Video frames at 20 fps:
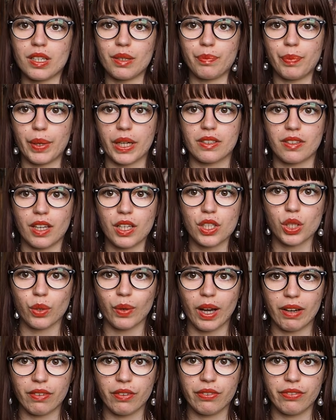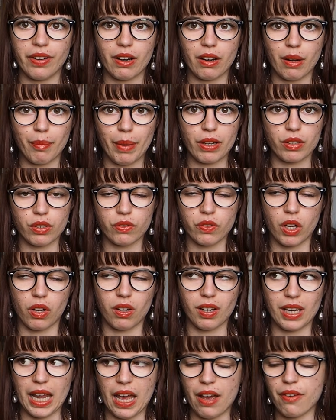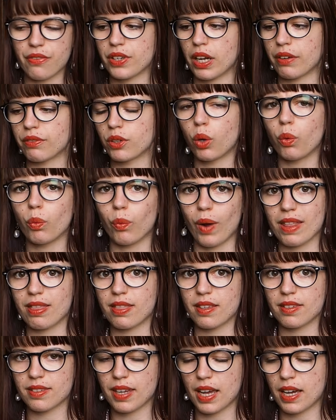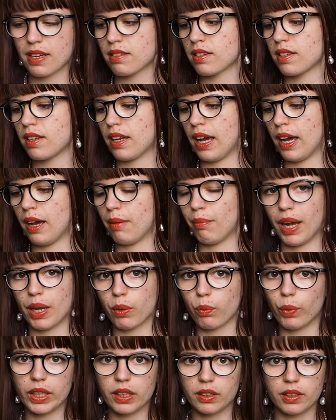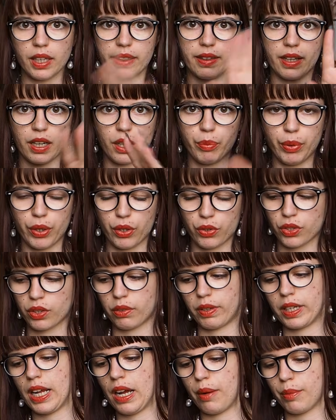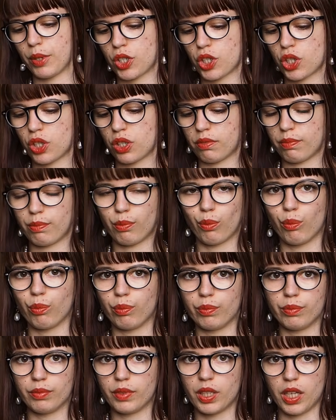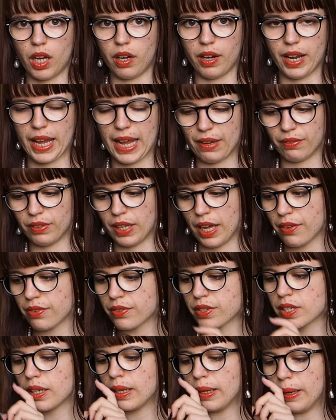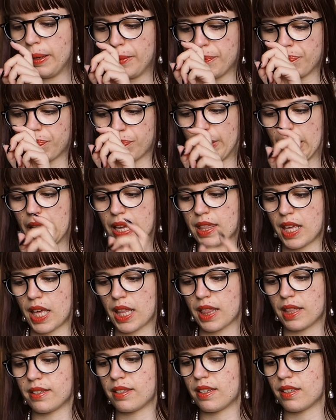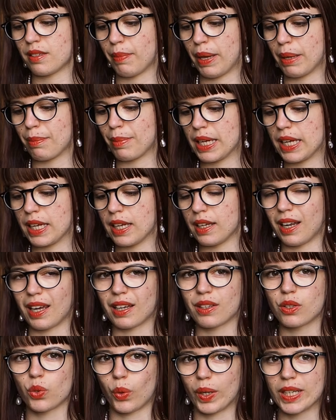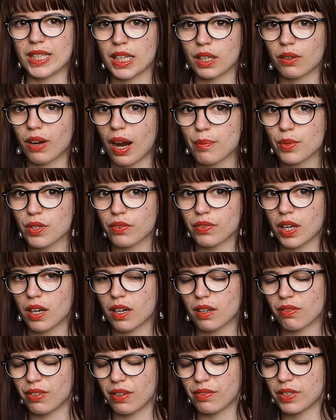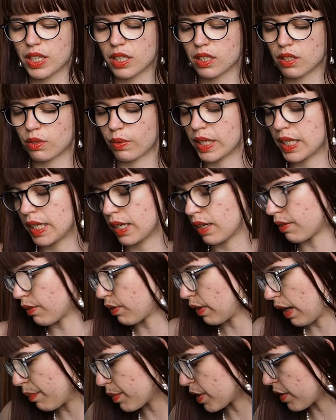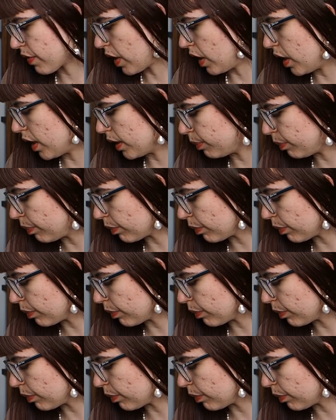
because I do have a fair amount of yarn left. I've not weighed this yet. I will, and then I'll put on screen how much yarn I have left. But I think this is maybe like 20 grams of yarn, 15 to 20 grams of yarn.